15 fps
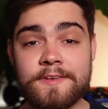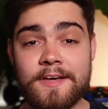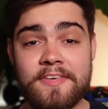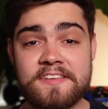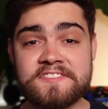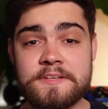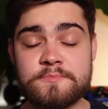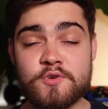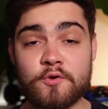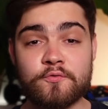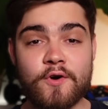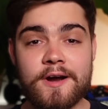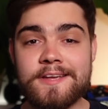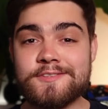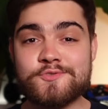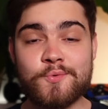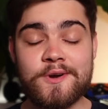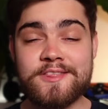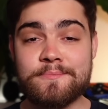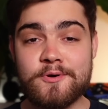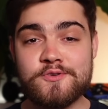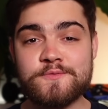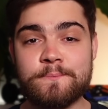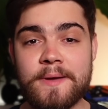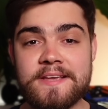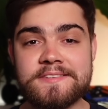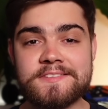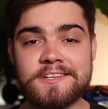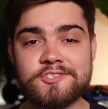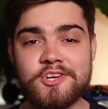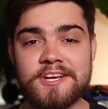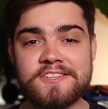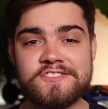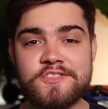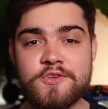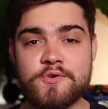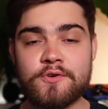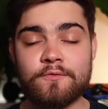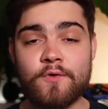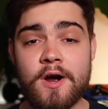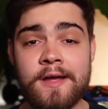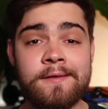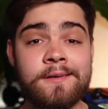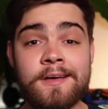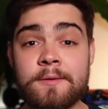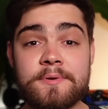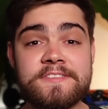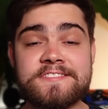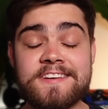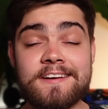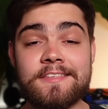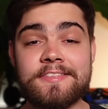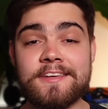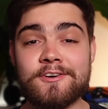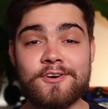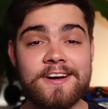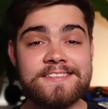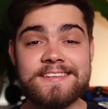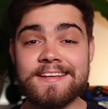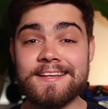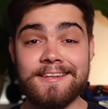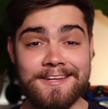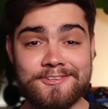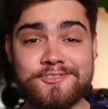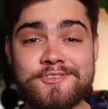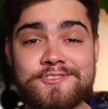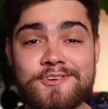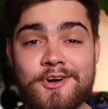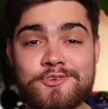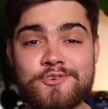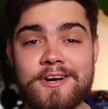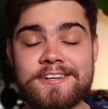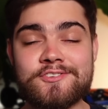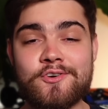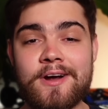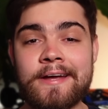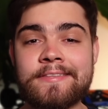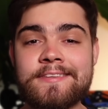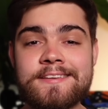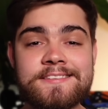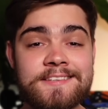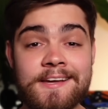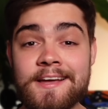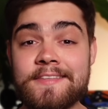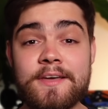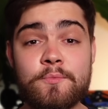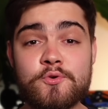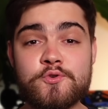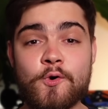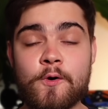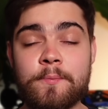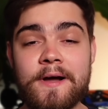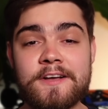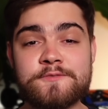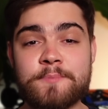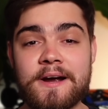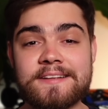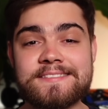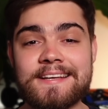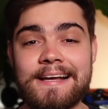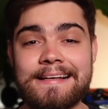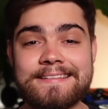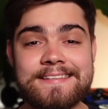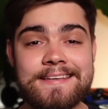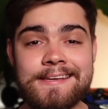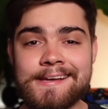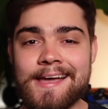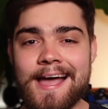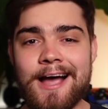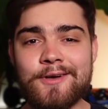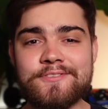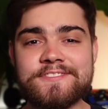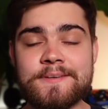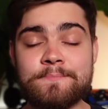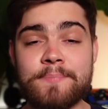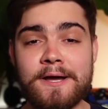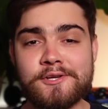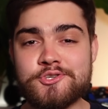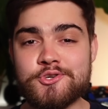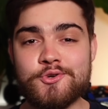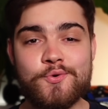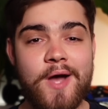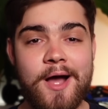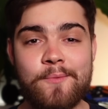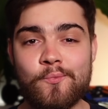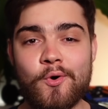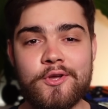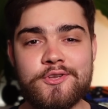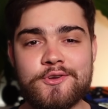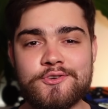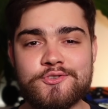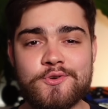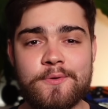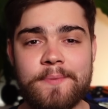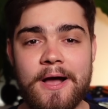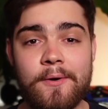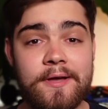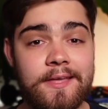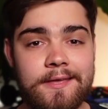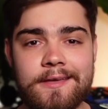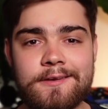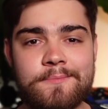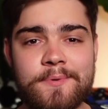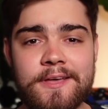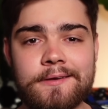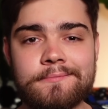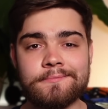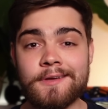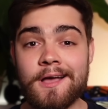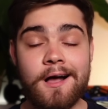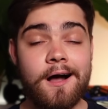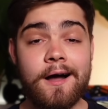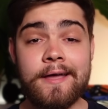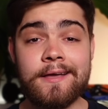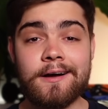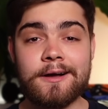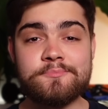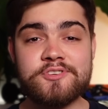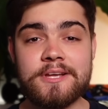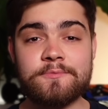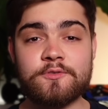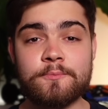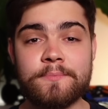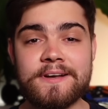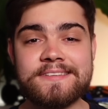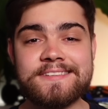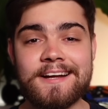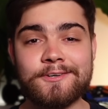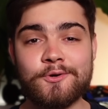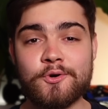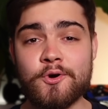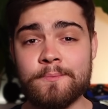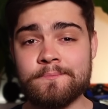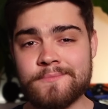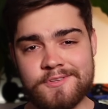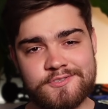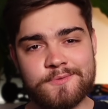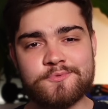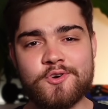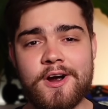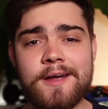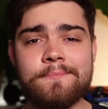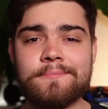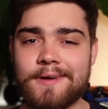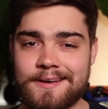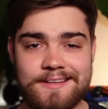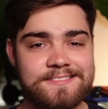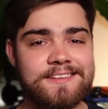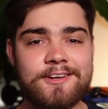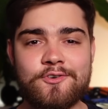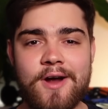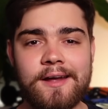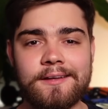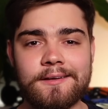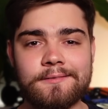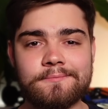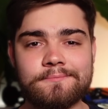Now that seems odd, right? It's one of the most basic checks that you can write, but instead of theorizing, let's just start trying to crack this. Then we'll talk about its practicality, how this impacts you, and what you can do about it in a bit. Hi, I'm James from betterstack dot com. Subscribe and let's get cracking.